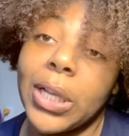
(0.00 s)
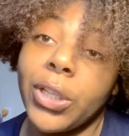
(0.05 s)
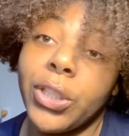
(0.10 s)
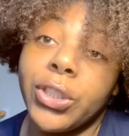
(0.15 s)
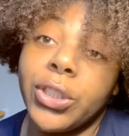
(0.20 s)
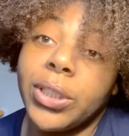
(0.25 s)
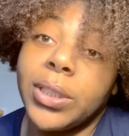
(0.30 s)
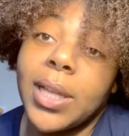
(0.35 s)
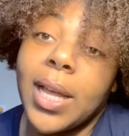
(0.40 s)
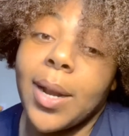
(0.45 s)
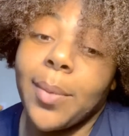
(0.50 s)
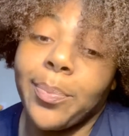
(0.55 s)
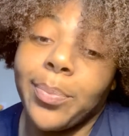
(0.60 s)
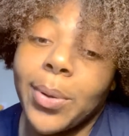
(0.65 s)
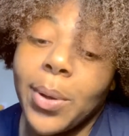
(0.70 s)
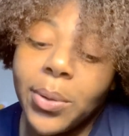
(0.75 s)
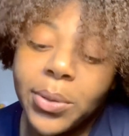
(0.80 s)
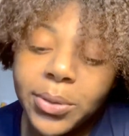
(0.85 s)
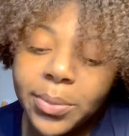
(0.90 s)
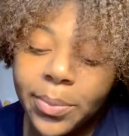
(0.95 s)
you're just not
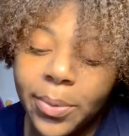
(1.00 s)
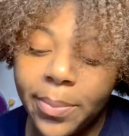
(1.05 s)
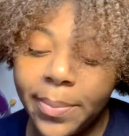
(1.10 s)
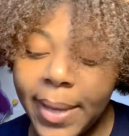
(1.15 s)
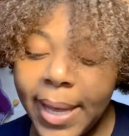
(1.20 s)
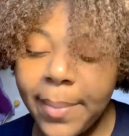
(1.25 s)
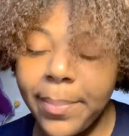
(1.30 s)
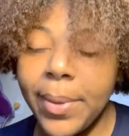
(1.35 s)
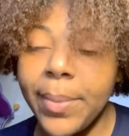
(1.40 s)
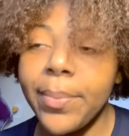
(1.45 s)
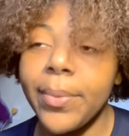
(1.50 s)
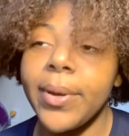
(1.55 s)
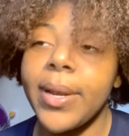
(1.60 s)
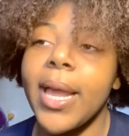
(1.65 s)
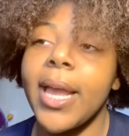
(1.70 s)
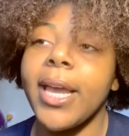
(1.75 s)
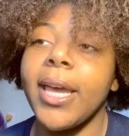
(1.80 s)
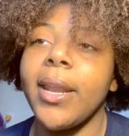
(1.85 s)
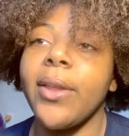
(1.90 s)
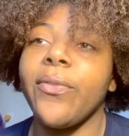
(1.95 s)
approachable, man. People are
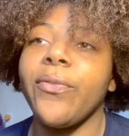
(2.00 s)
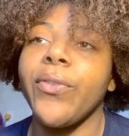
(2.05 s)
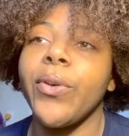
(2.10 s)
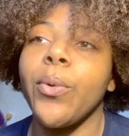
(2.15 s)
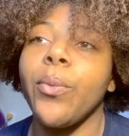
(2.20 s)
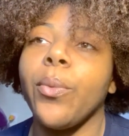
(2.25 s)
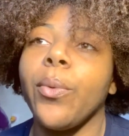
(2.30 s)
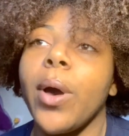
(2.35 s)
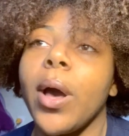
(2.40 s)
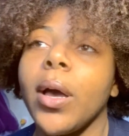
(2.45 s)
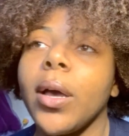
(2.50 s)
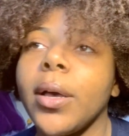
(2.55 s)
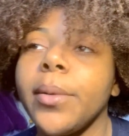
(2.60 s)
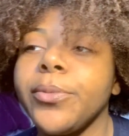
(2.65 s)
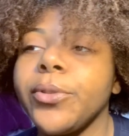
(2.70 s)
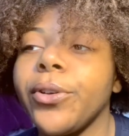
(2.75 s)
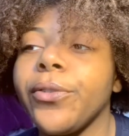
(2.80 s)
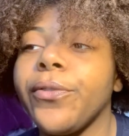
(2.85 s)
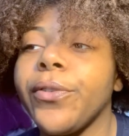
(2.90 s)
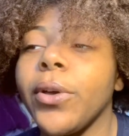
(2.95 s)
not gonna feel
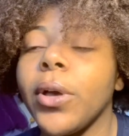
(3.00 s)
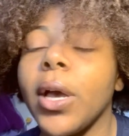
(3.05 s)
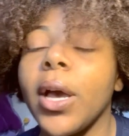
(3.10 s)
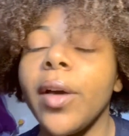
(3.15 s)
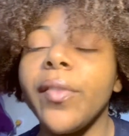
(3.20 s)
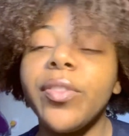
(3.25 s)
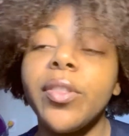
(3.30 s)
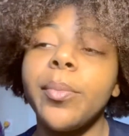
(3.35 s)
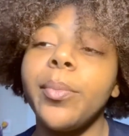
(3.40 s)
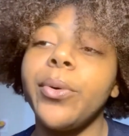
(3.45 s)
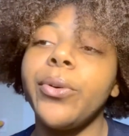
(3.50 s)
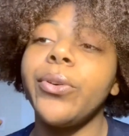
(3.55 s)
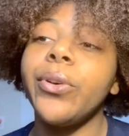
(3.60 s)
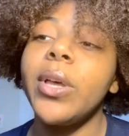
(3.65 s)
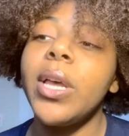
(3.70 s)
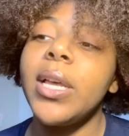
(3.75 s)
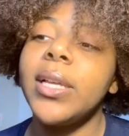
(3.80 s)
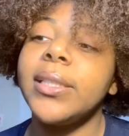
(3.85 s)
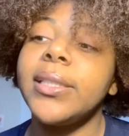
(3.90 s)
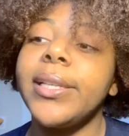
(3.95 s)
welcomed or feel comfortable
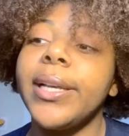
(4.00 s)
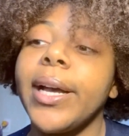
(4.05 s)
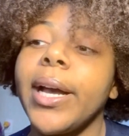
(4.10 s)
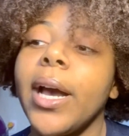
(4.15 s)
to